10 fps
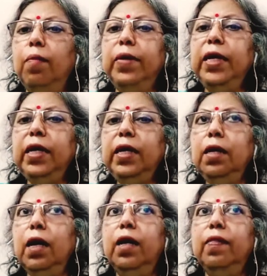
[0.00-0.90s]

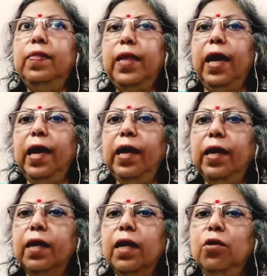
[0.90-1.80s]
being
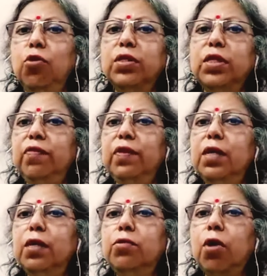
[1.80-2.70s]
there, not even
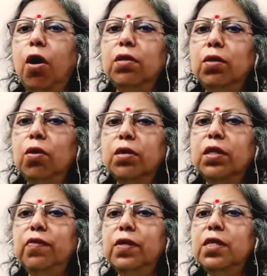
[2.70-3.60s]
a dot, not
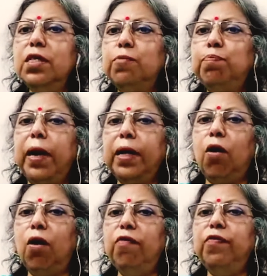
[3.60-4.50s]
even a speck
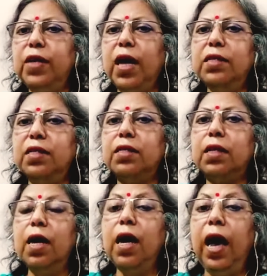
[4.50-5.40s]
of dust,
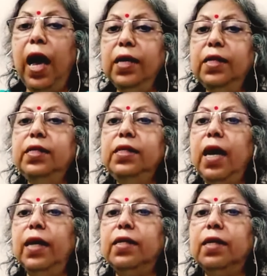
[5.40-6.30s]
and
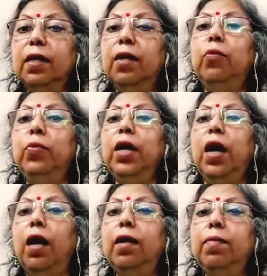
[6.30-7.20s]
yet we
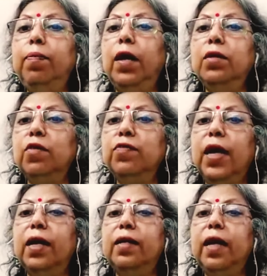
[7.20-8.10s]
are a part of
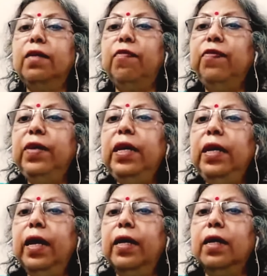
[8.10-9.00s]
that. That
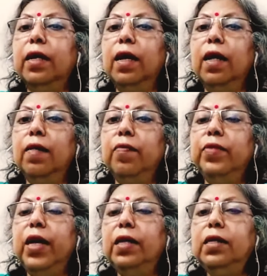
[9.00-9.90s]
feeling,
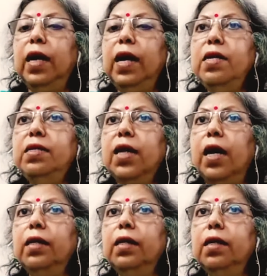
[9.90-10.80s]
that
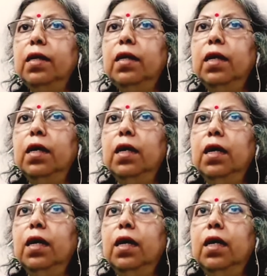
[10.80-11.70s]
entire
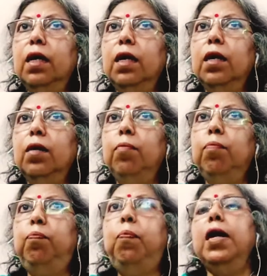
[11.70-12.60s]

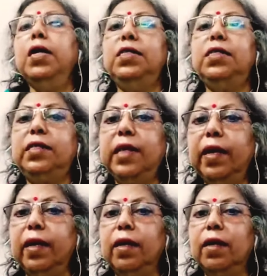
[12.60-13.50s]

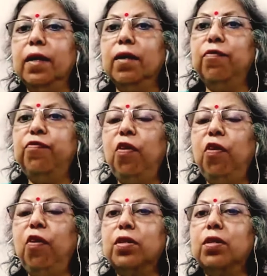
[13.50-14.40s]
bursting
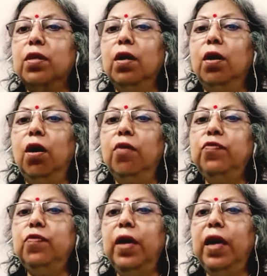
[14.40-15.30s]
forth
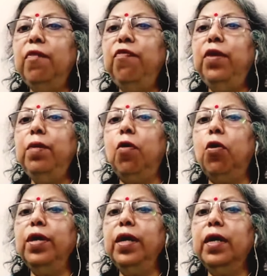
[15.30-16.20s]
of every
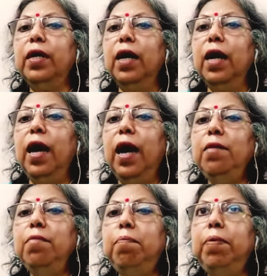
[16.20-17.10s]
bonding
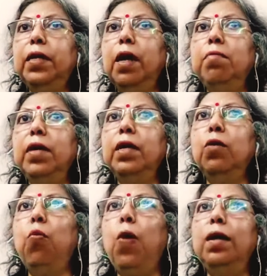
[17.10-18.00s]
and
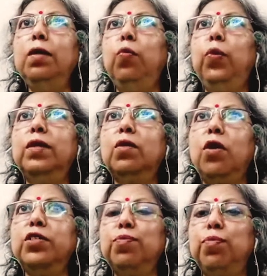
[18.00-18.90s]
becoming one with
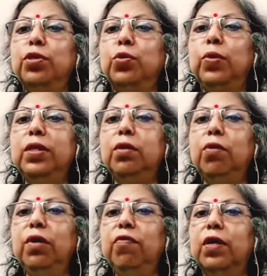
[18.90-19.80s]
cosmos, with
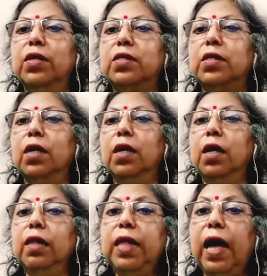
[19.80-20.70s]
universe,
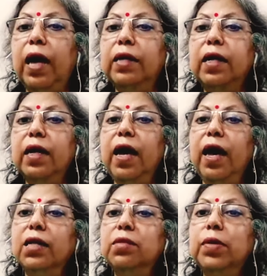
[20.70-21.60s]
that
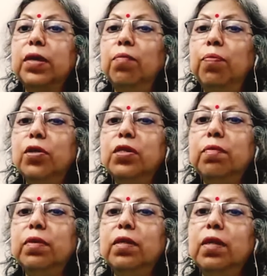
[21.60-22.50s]
has become
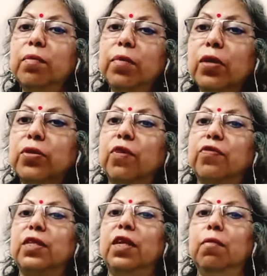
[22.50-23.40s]
possible because of
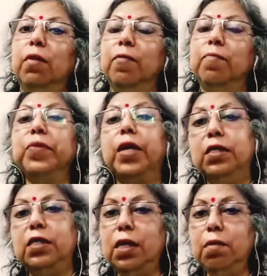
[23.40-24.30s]
cinema.
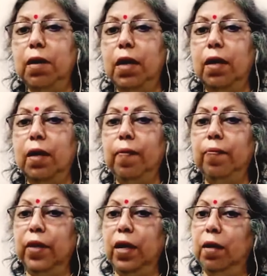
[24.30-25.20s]
Cinema
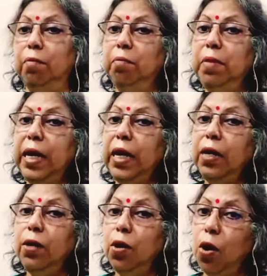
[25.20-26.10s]
may
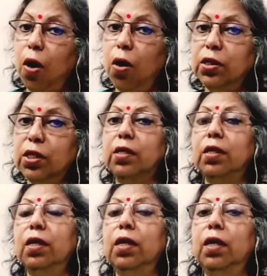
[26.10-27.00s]
not
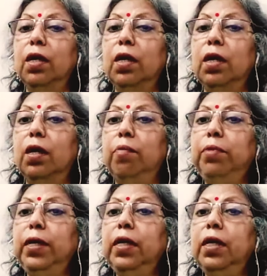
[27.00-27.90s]

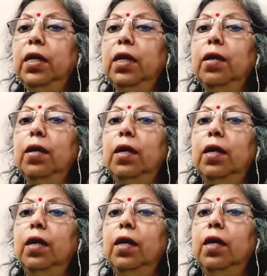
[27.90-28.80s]
be
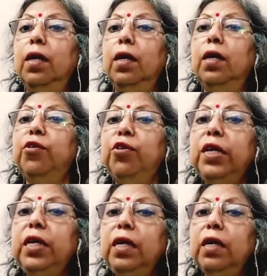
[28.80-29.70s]

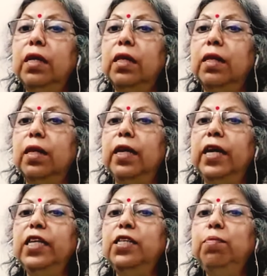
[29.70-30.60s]
real.
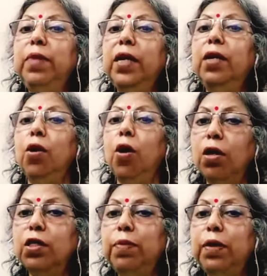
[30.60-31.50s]
It may
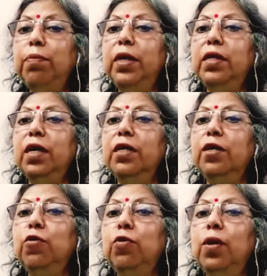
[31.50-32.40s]
not be bringing
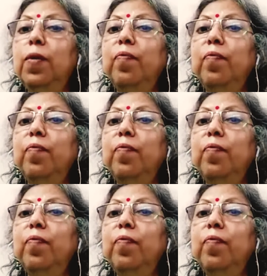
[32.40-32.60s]
you